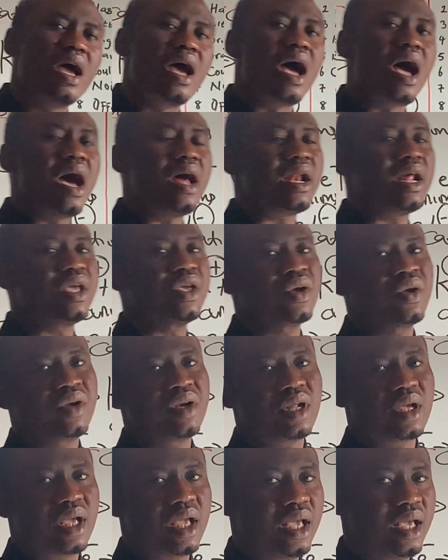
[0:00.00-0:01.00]
anion
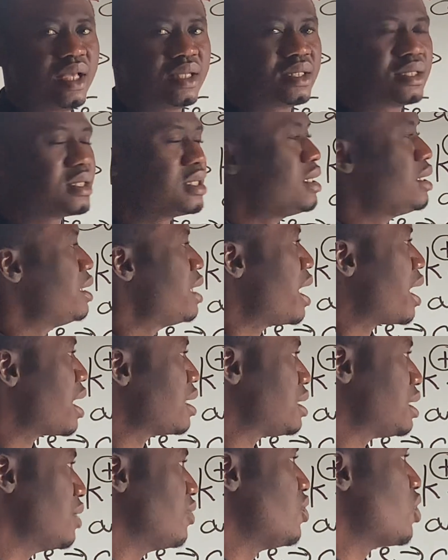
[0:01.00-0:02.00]
is
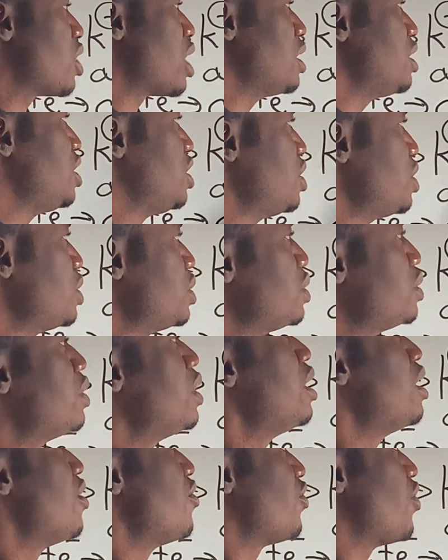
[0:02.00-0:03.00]
negative. You can do
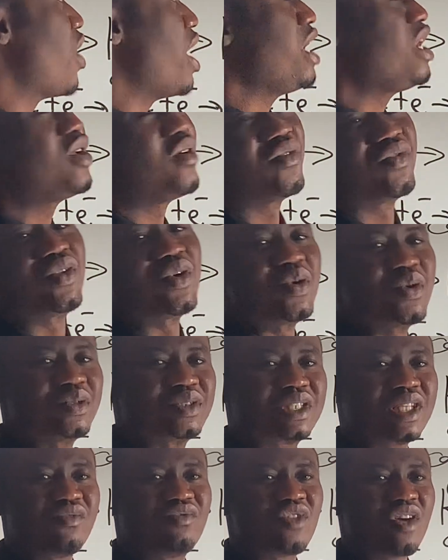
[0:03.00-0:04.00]
for any of those
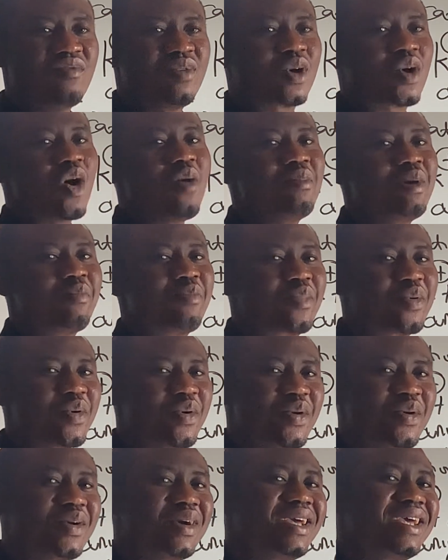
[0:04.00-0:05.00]
if you're becoming
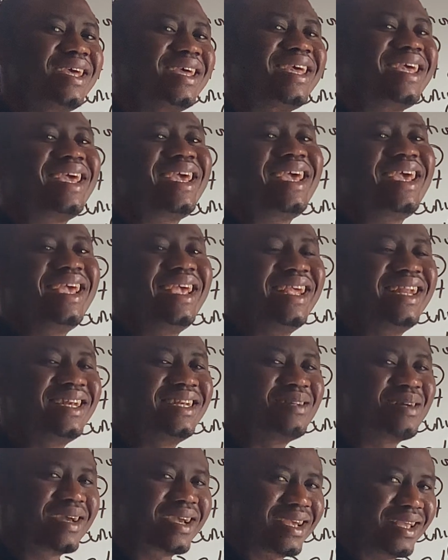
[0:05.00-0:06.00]
pro in
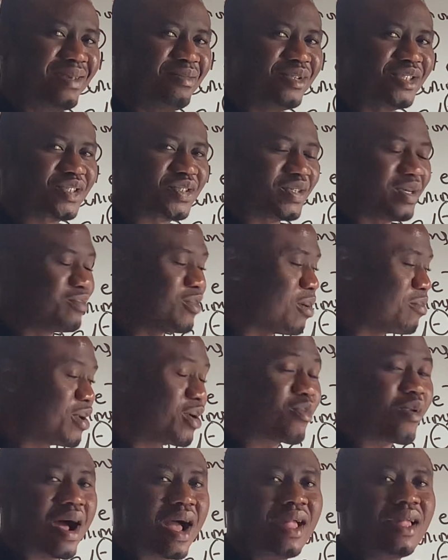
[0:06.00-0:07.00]
chemistry. But
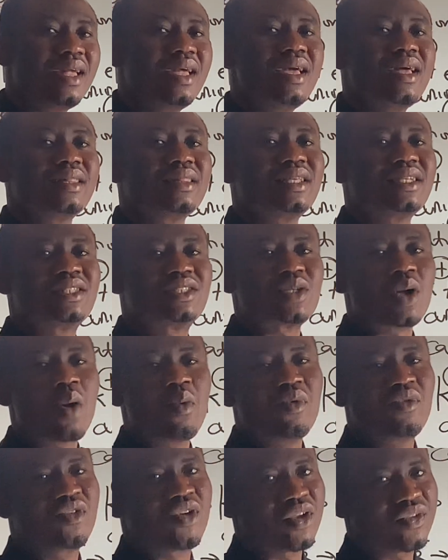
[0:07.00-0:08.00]
meanwhile, this is all
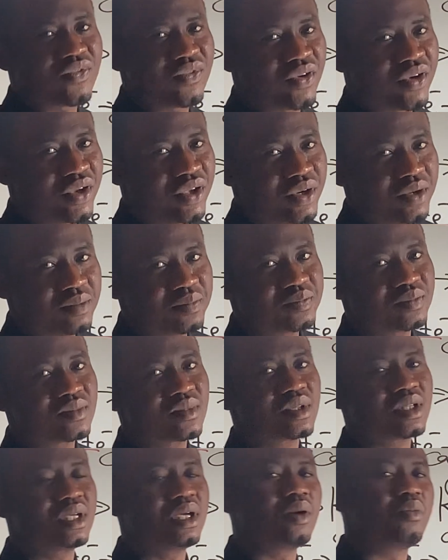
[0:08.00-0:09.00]
we've got for you.
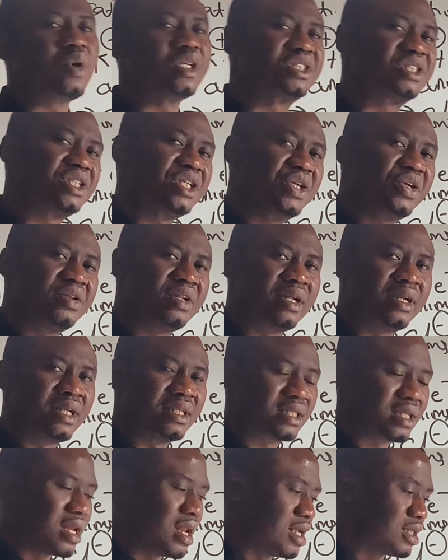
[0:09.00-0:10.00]
We'll see you in the
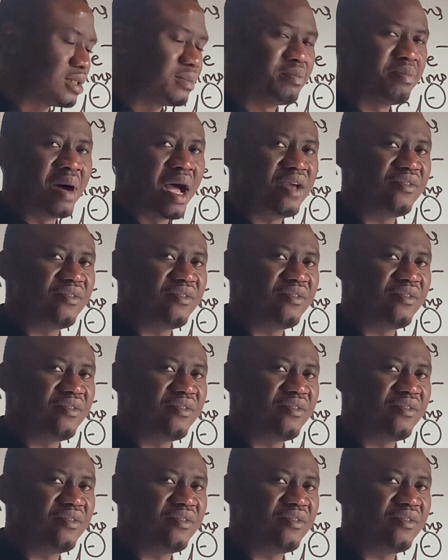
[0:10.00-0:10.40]
next class. Bye